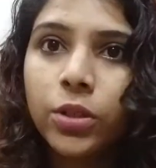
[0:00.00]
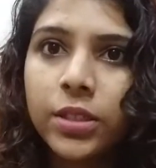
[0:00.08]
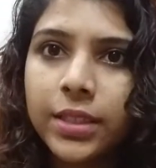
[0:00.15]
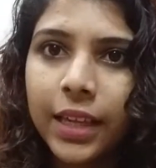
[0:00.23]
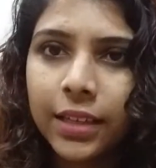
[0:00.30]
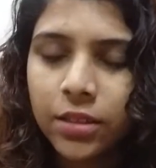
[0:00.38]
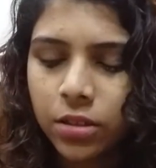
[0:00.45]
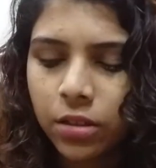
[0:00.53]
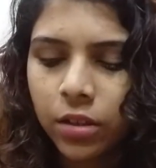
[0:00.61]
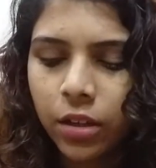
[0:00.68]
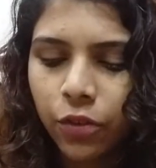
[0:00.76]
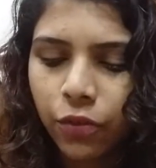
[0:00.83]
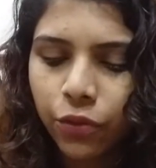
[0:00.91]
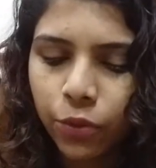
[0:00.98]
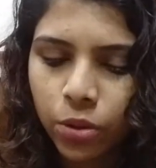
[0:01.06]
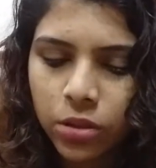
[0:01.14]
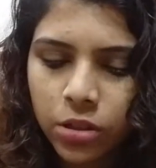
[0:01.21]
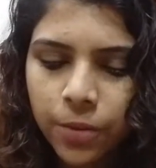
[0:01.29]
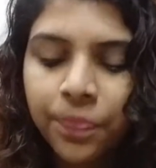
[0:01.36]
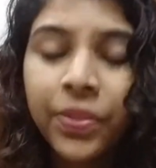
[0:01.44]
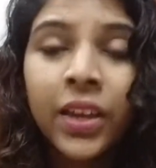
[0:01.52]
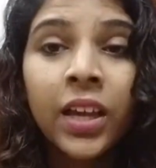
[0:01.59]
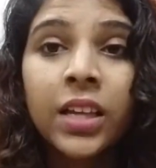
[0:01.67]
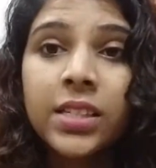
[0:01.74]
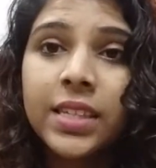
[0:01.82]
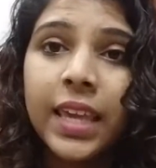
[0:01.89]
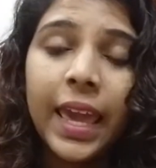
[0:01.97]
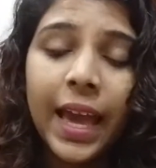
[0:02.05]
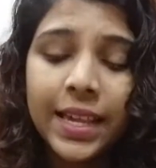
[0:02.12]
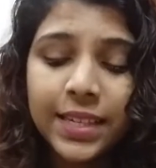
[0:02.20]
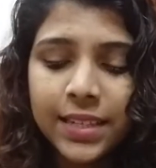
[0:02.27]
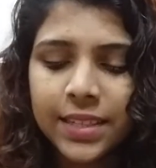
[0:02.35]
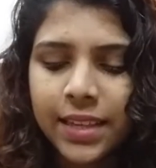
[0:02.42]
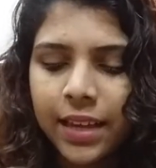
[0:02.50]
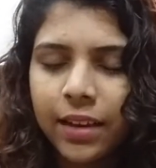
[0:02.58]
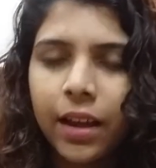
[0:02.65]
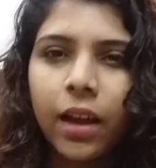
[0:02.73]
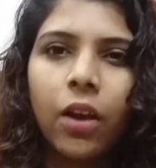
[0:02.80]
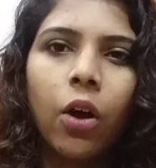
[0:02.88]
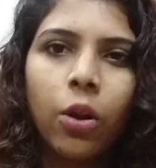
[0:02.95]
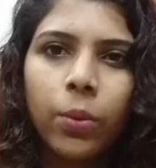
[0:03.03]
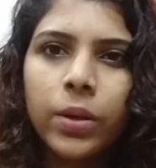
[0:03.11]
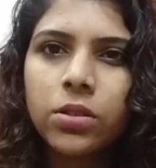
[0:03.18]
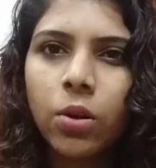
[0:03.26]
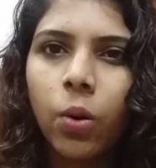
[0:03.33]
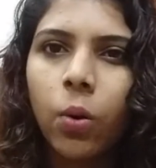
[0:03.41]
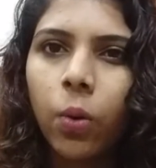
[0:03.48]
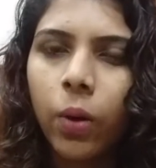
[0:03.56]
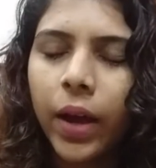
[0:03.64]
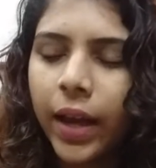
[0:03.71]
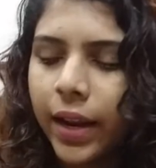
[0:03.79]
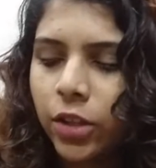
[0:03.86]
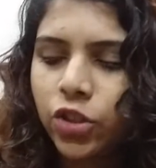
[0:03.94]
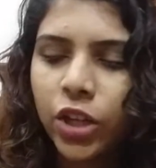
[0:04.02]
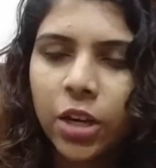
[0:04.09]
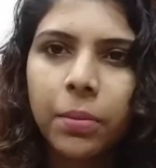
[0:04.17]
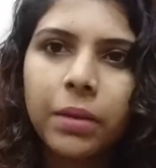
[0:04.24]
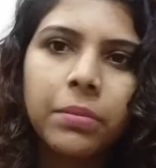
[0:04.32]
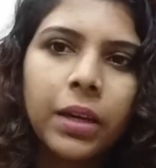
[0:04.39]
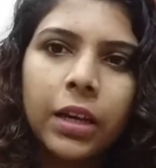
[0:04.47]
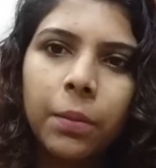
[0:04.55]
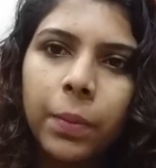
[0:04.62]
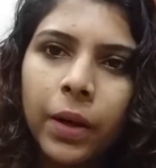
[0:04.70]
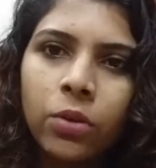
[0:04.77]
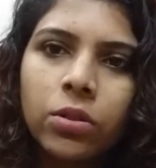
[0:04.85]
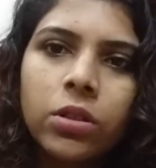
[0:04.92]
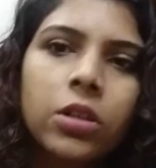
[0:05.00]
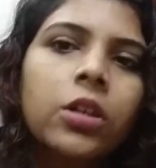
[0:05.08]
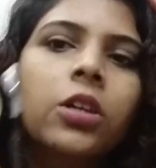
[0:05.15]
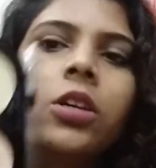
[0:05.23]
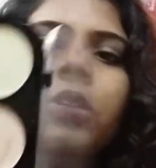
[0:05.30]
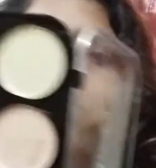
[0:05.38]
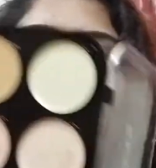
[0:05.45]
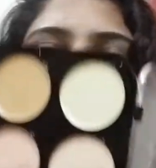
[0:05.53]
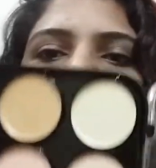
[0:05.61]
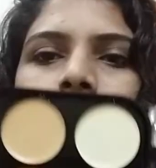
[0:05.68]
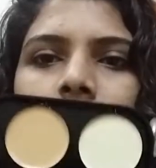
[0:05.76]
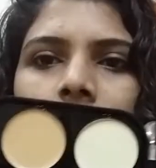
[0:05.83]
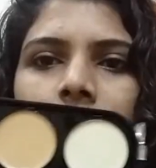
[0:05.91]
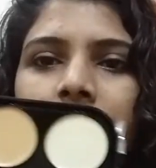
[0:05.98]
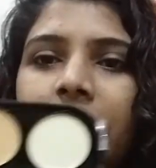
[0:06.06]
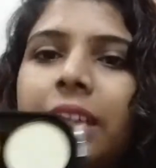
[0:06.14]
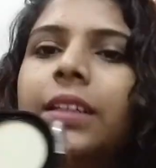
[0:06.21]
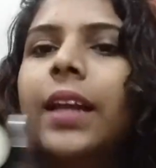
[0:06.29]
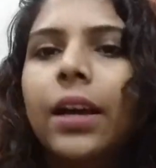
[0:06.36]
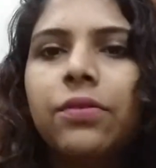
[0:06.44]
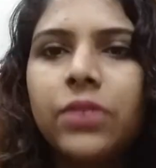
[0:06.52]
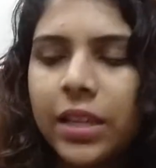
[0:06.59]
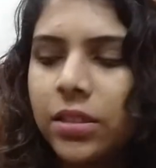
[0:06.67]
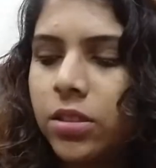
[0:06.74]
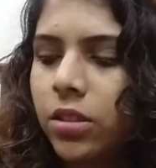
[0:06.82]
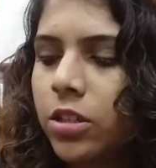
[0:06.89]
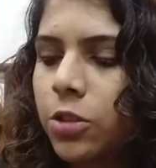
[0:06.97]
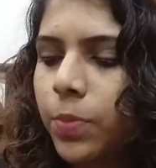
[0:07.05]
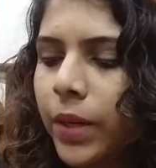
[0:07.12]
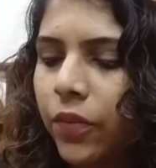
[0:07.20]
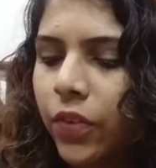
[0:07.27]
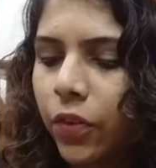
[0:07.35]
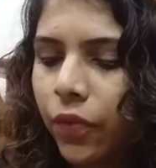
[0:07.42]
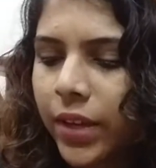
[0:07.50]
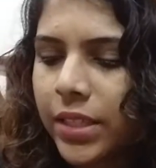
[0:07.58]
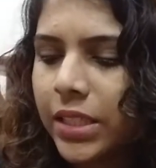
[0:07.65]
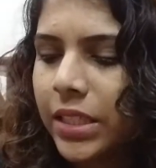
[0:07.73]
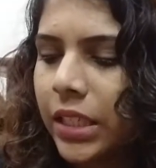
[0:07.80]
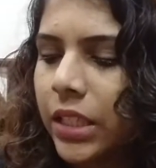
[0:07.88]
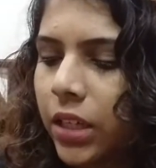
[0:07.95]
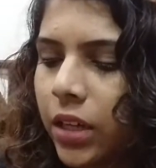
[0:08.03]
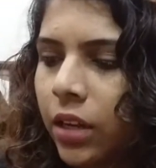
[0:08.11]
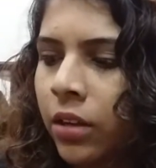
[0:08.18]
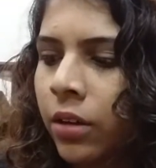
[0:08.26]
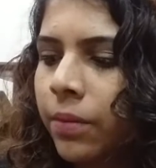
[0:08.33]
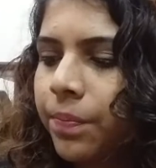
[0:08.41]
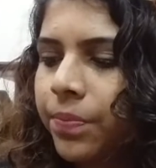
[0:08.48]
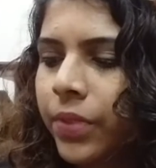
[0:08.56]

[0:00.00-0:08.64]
center in Fort. See, as I said, I always go and I check my makeup out. So they didn't have testers, but even if I see the color,